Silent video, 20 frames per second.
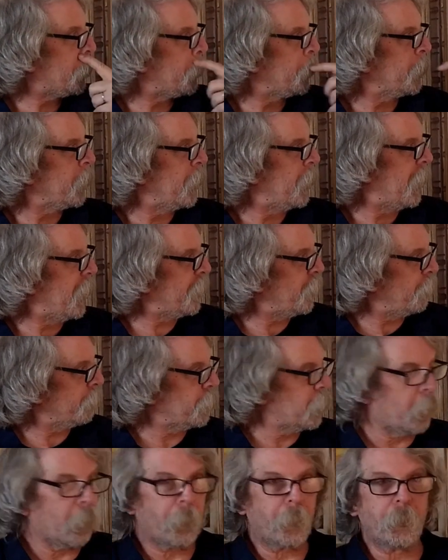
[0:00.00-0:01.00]
and I've got
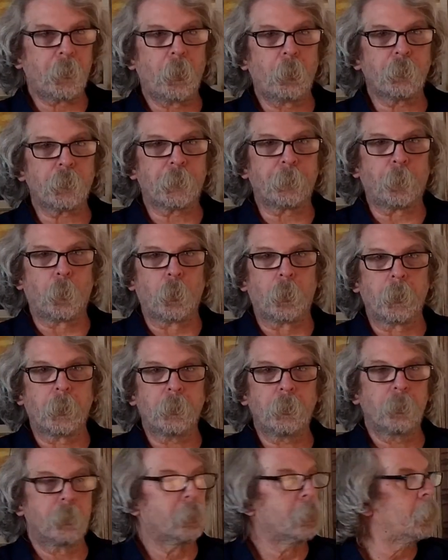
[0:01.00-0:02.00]
all the notes for it.
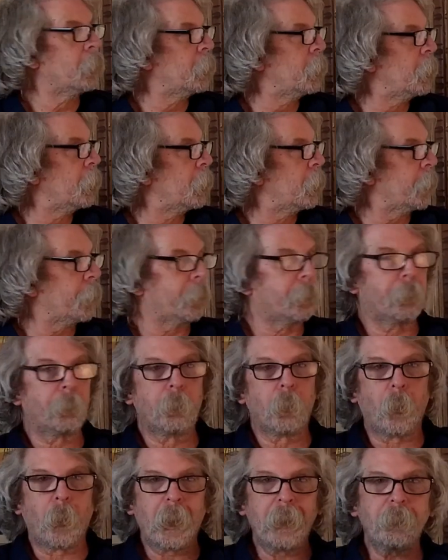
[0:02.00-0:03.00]

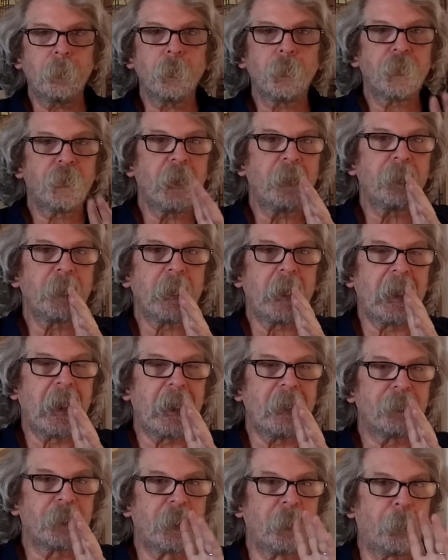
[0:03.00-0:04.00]
Level seven I
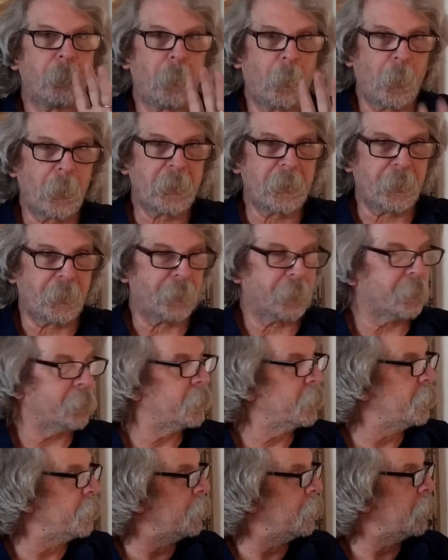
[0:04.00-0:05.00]
have completed.
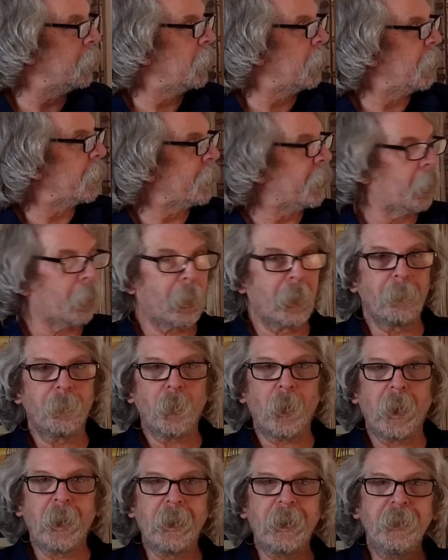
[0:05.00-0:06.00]
Now level
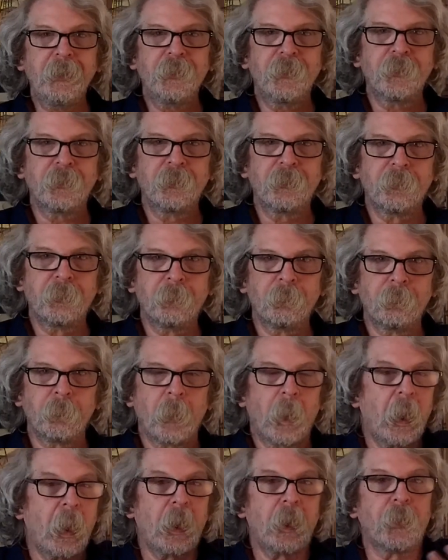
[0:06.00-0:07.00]
eight
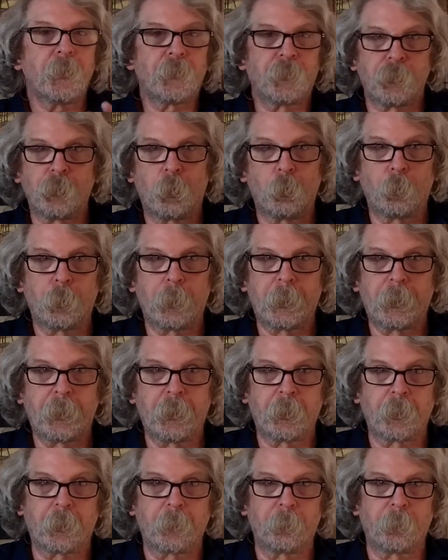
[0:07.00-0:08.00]
is nowhere near
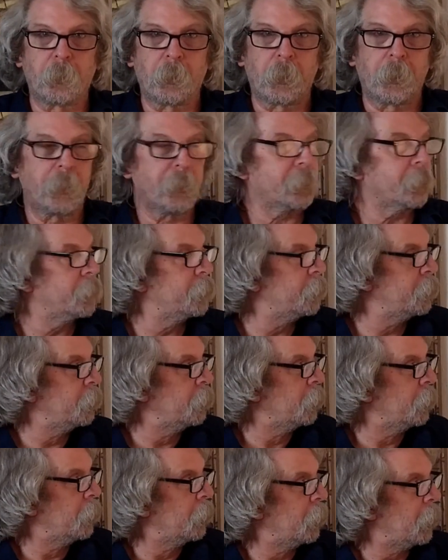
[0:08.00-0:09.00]
complete
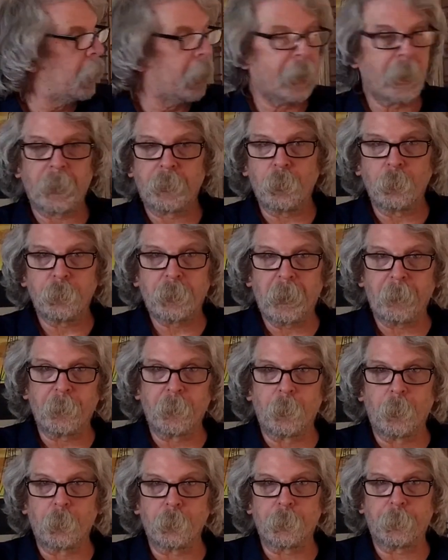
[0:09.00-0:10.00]
and I don't have the
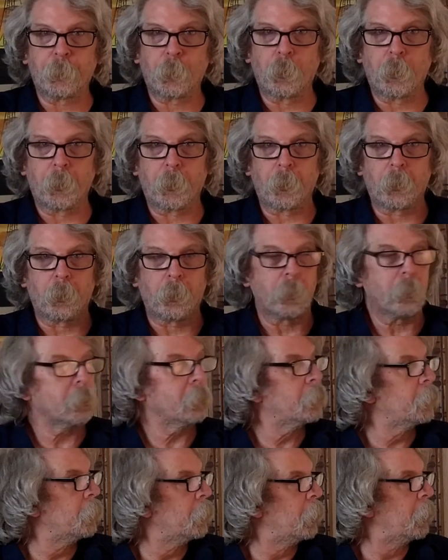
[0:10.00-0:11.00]
notes for it at all.
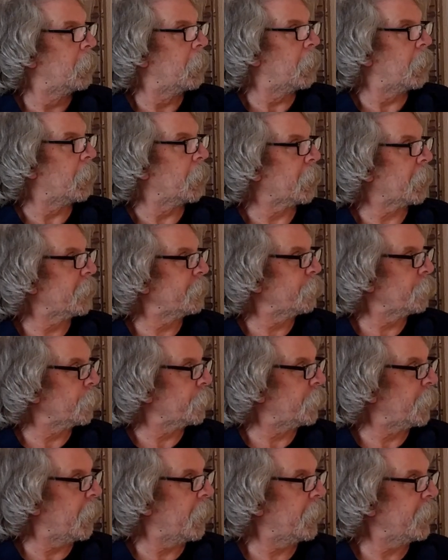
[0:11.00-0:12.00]
Uh, level
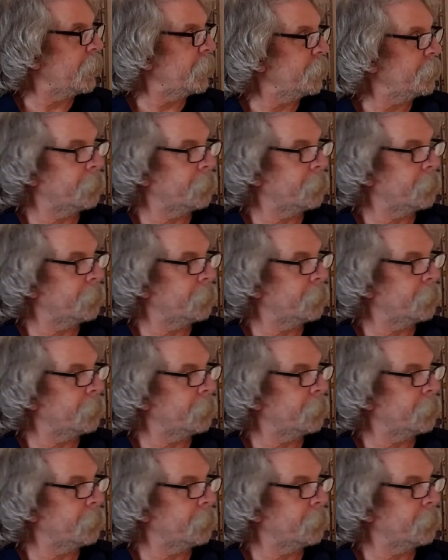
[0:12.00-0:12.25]
9,